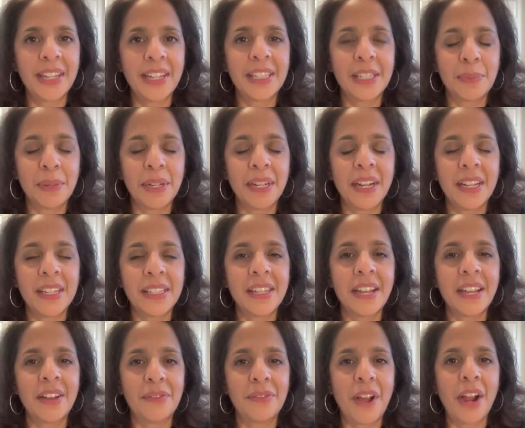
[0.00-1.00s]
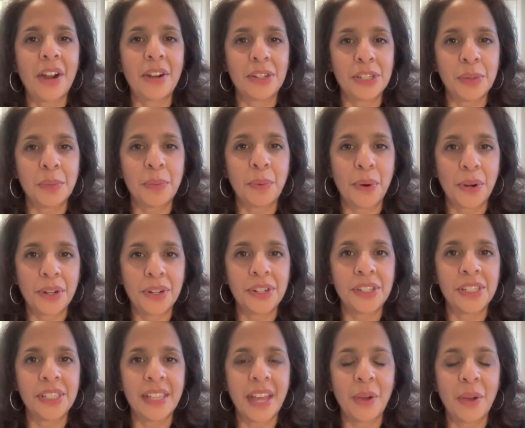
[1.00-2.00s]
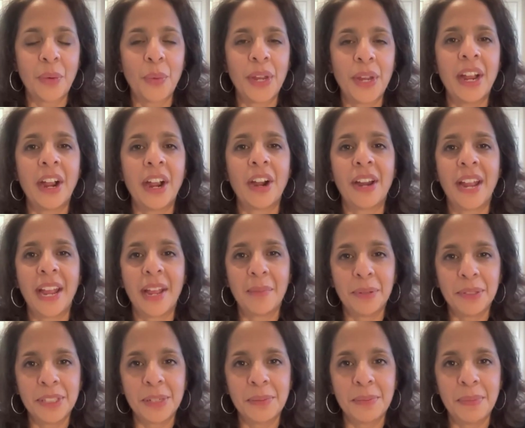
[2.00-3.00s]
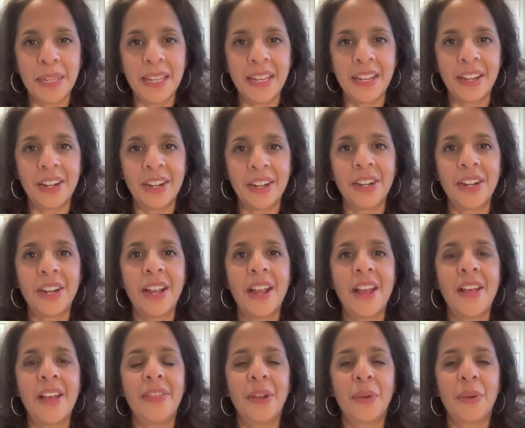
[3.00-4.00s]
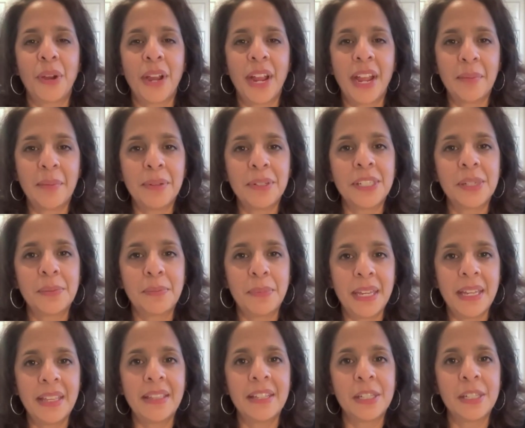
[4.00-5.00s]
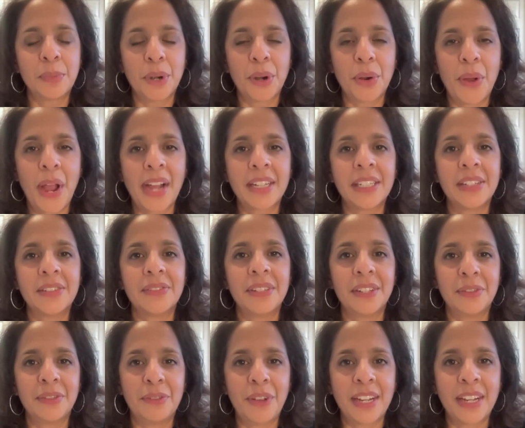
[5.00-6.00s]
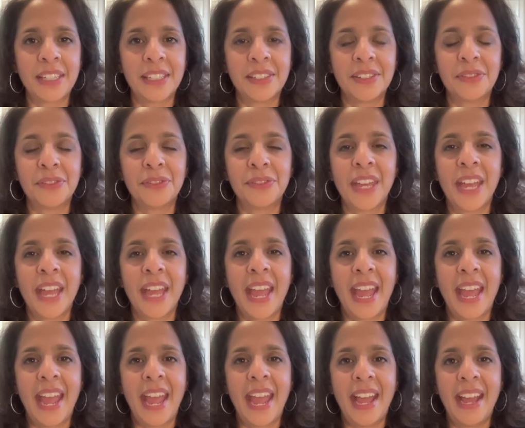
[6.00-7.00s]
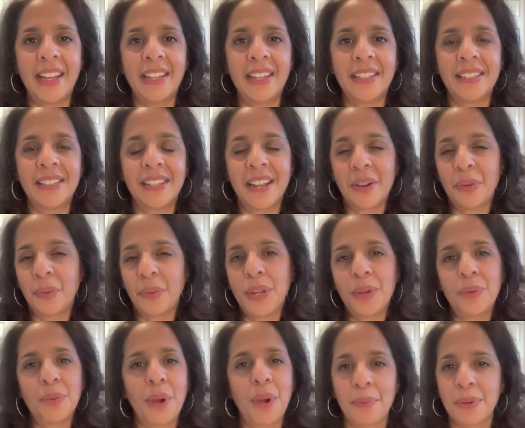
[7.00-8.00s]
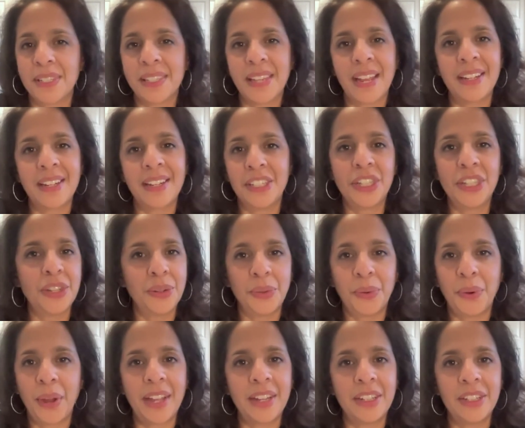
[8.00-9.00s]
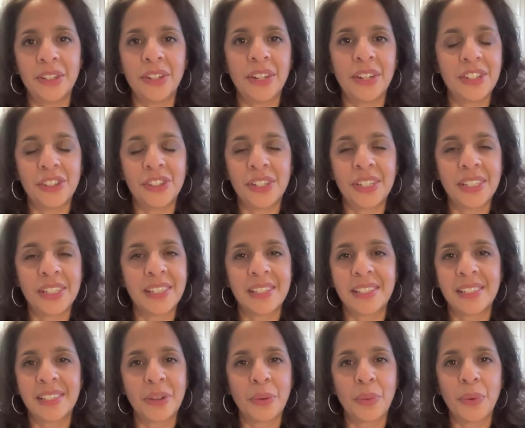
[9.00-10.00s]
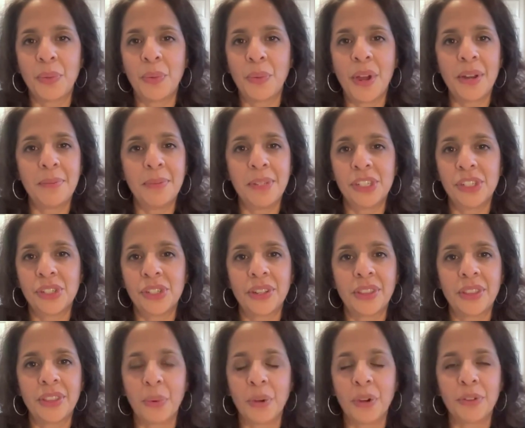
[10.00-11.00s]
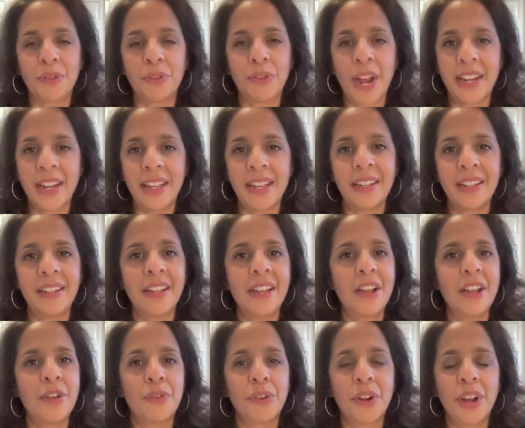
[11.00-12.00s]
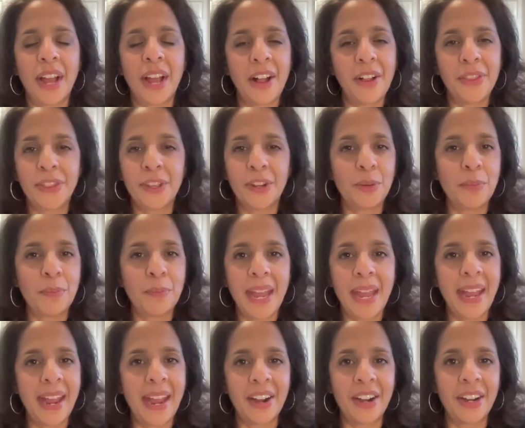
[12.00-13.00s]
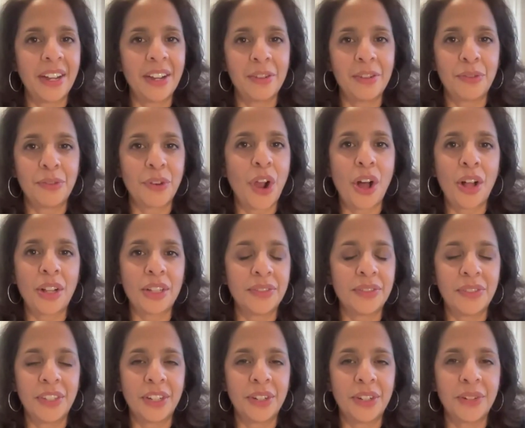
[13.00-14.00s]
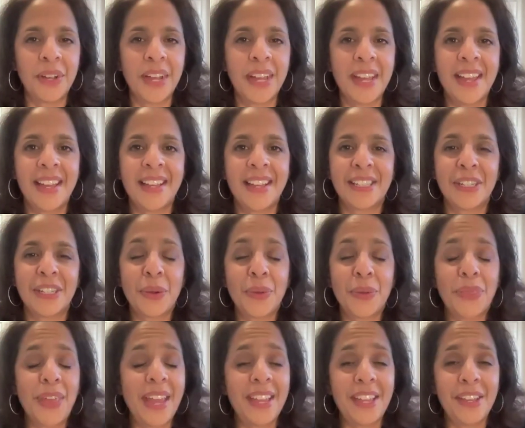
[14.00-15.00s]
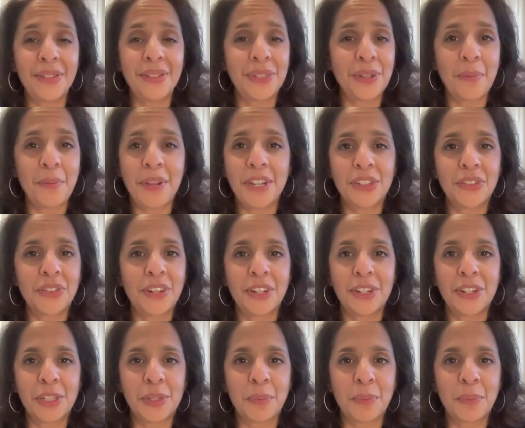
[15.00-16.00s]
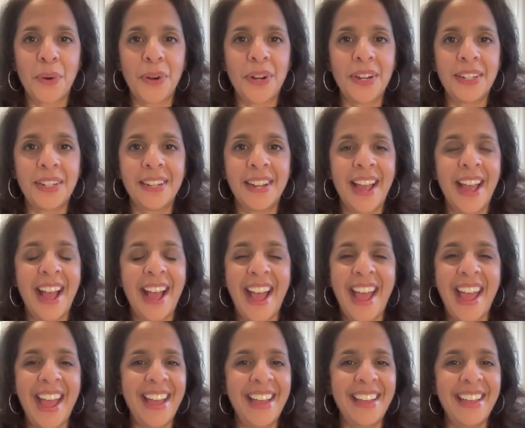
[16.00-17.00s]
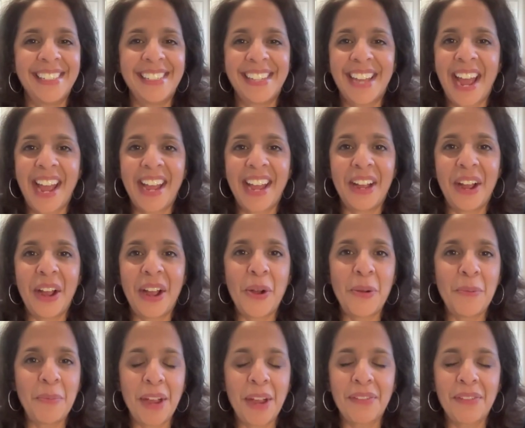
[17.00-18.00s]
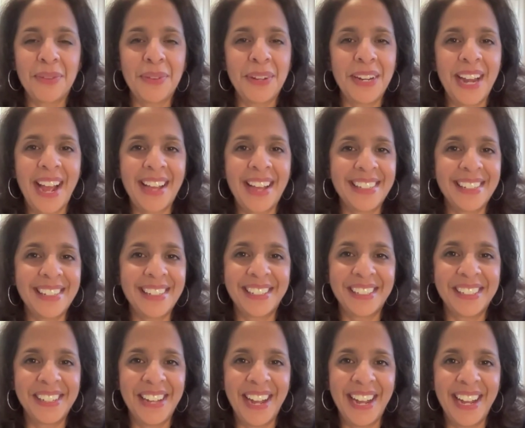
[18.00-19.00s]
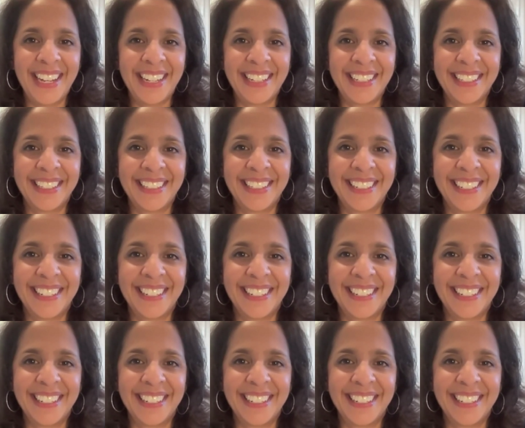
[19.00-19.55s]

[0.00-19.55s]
It's because of our supporters that we are able to be here, that we're able to be this proactive and effective. And we represent you and your interests. So we want to be sure that we're fighting for a healthier Bay Area for all of you. So thank you so much for your support. And I hope everyone has a good night.